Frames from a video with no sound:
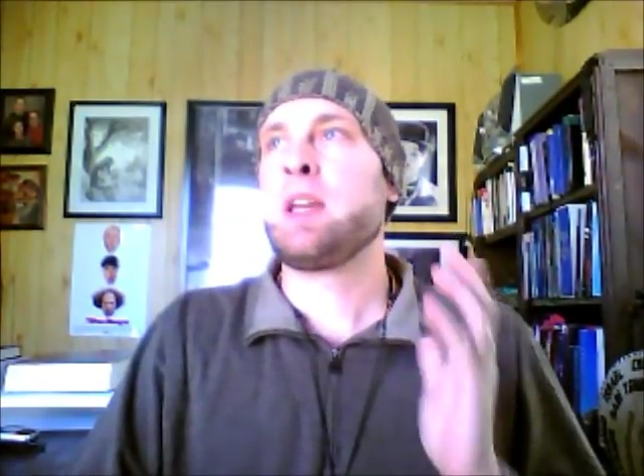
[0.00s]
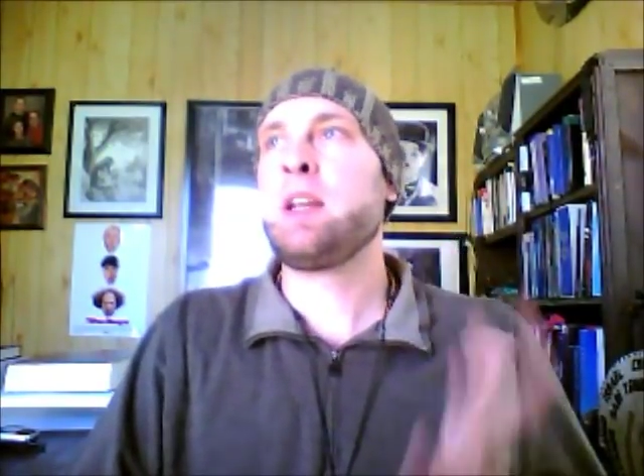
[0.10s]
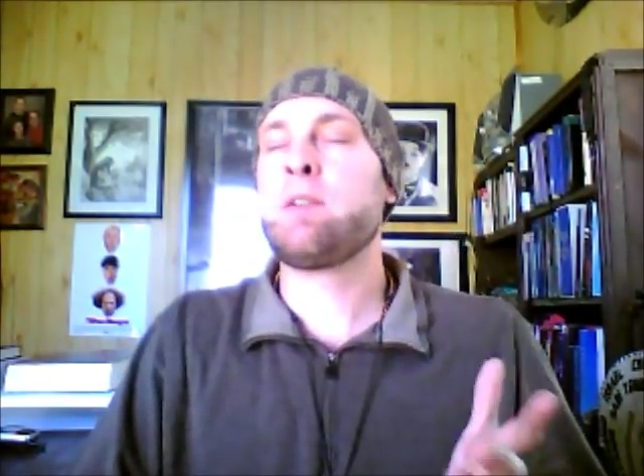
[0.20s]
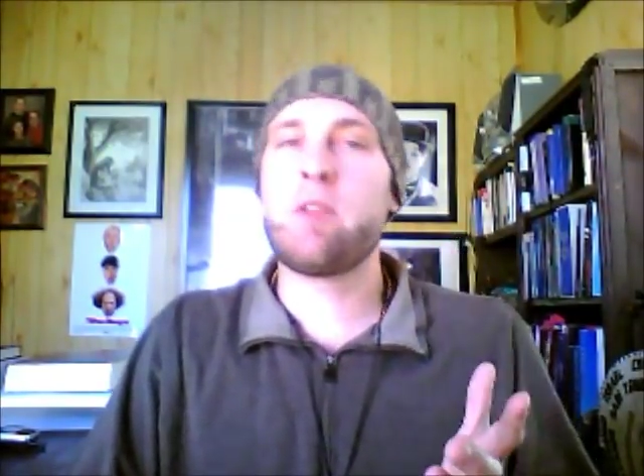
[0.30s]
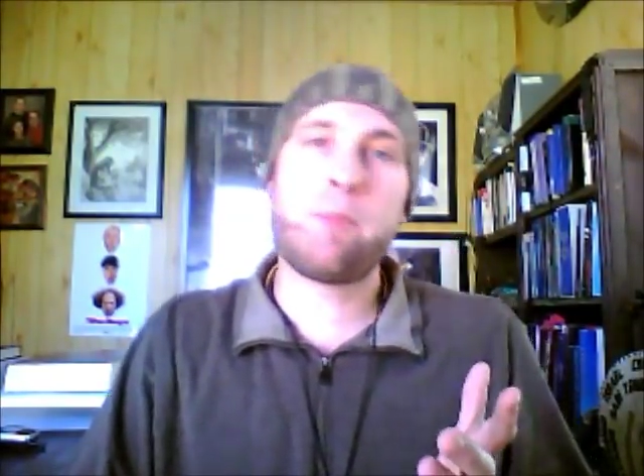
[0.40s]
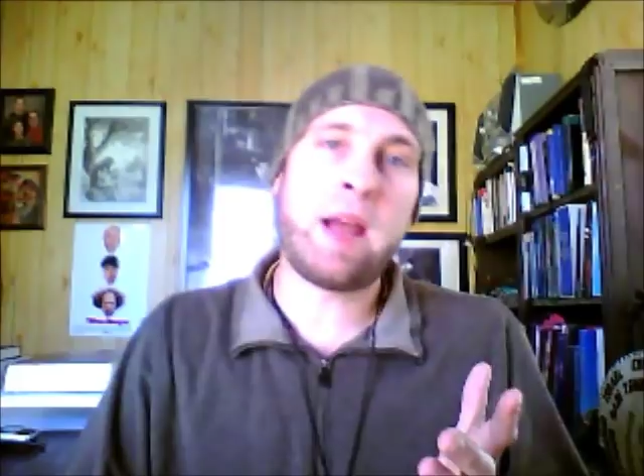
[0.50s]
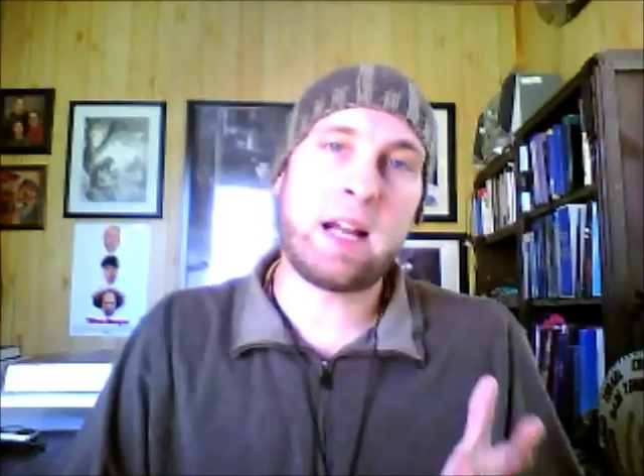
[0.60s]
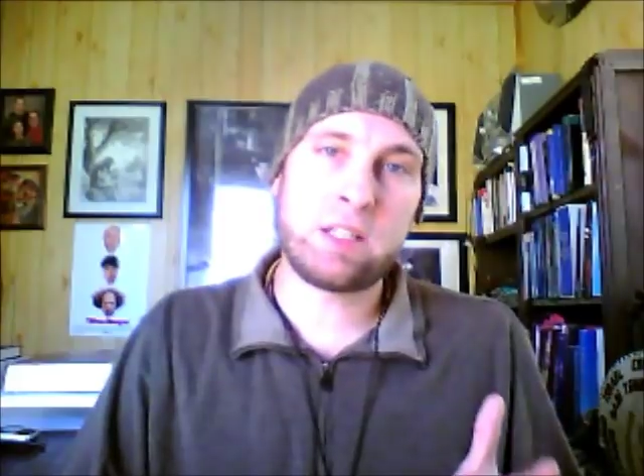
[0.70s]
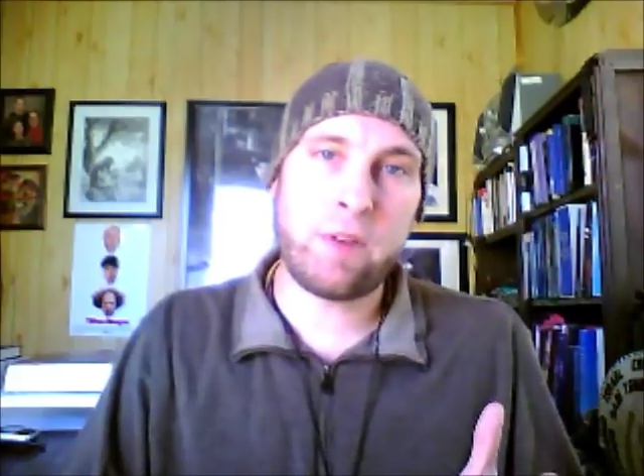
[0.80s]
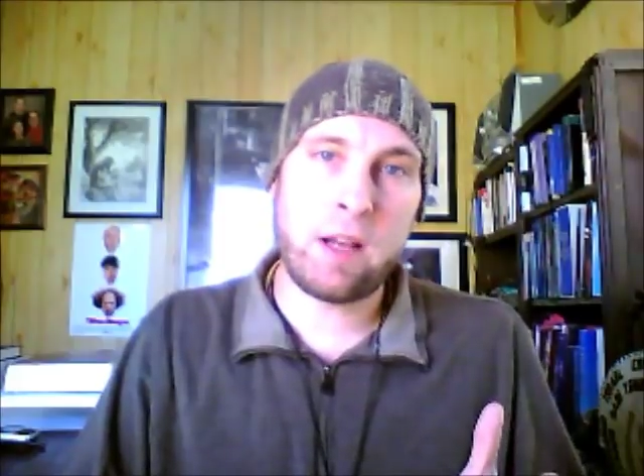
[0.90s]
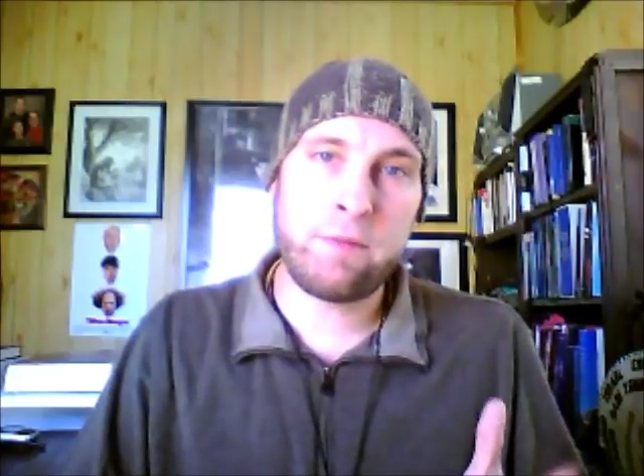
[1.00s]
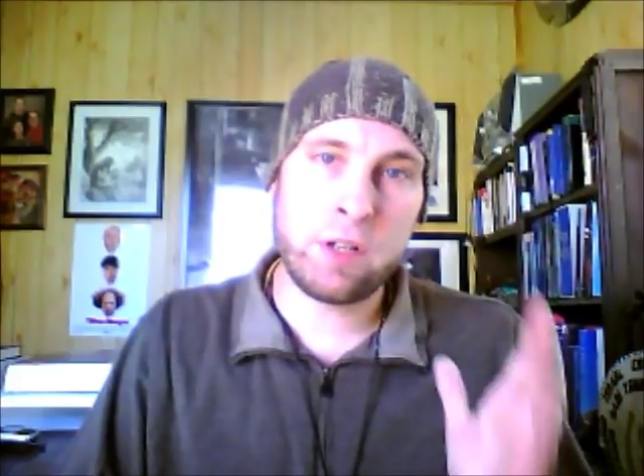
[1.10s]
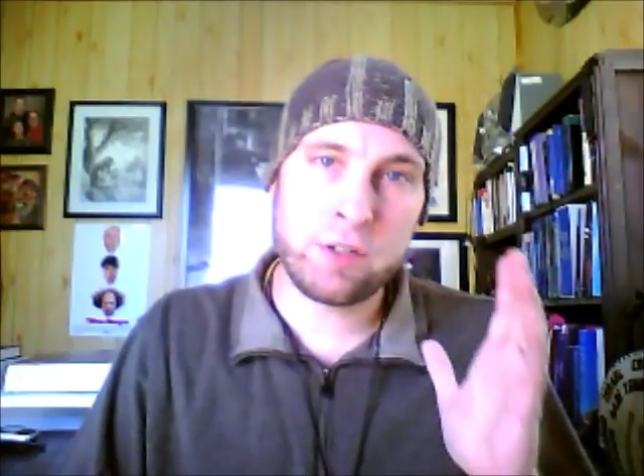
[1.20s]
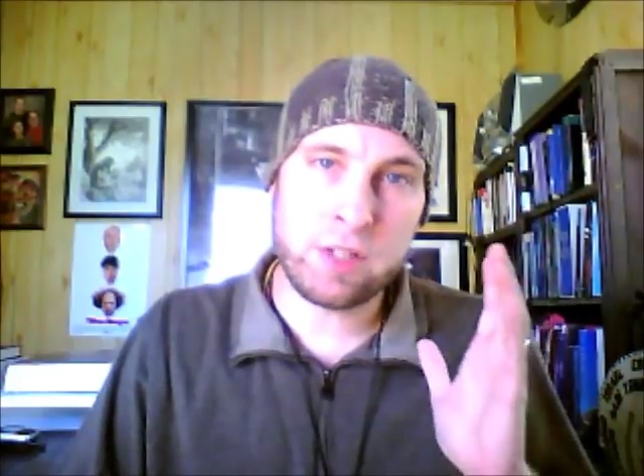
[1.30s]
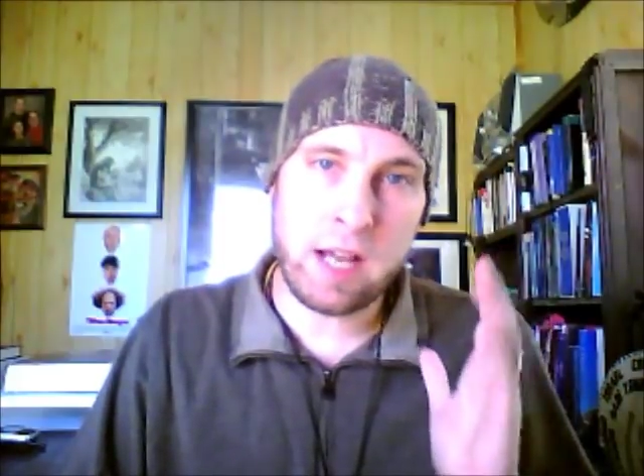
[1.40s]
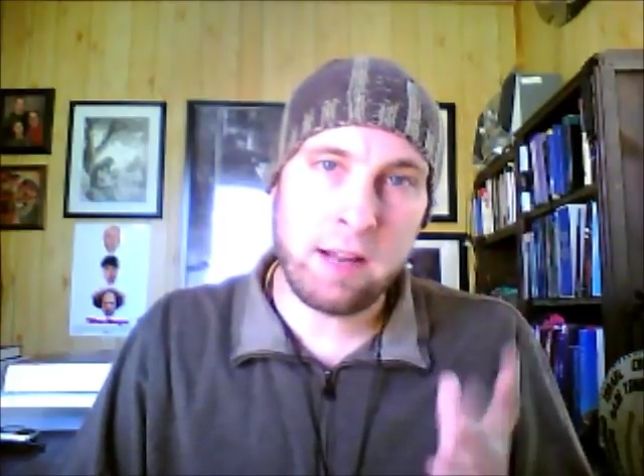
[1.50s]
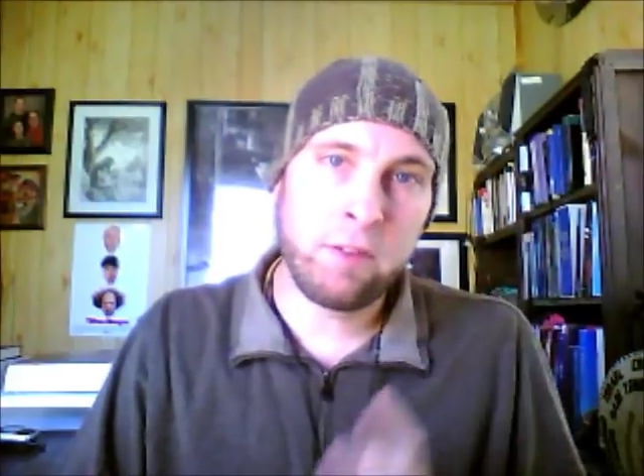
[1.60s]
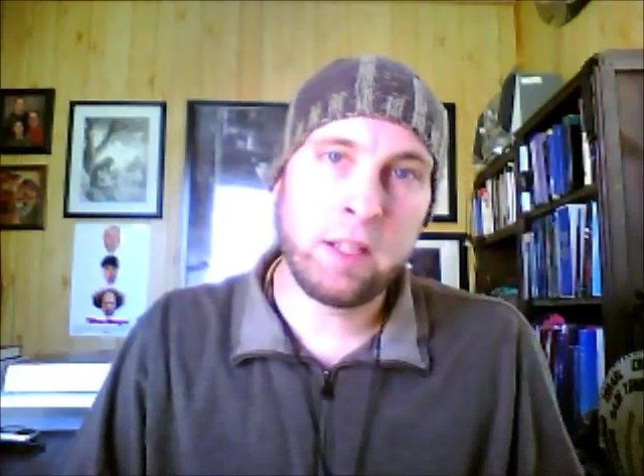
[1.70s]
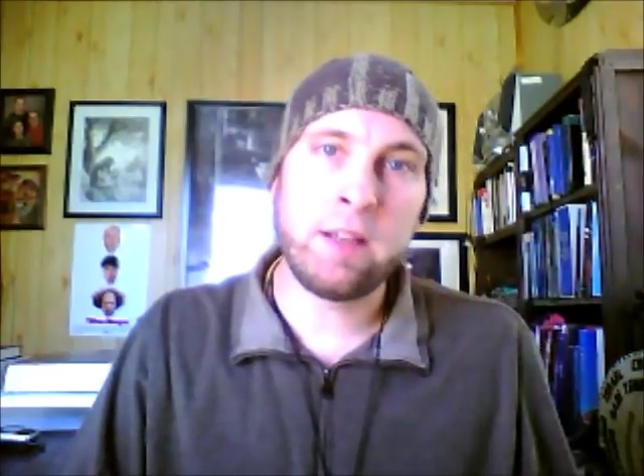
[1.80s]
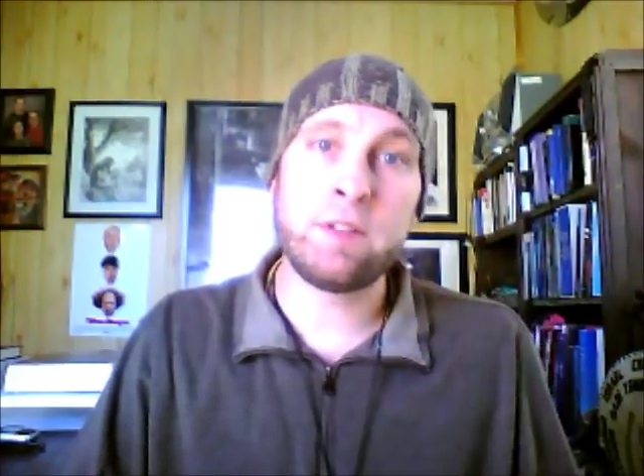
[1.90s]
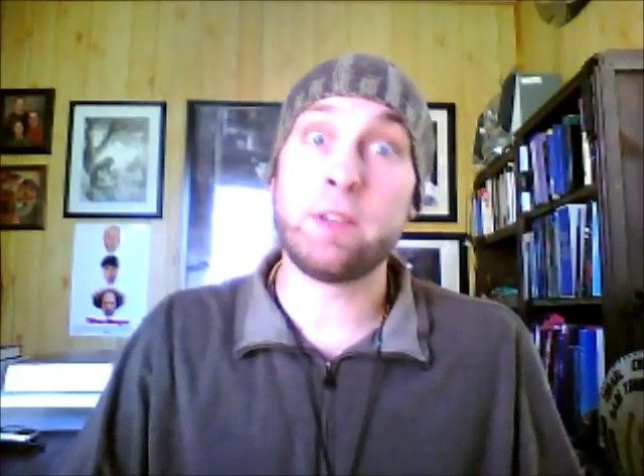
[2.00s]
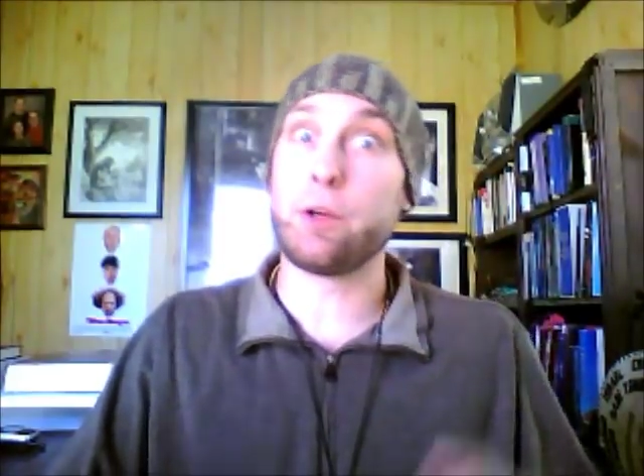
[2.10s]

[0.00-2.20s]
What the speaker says: here for the past 5 years, I've lived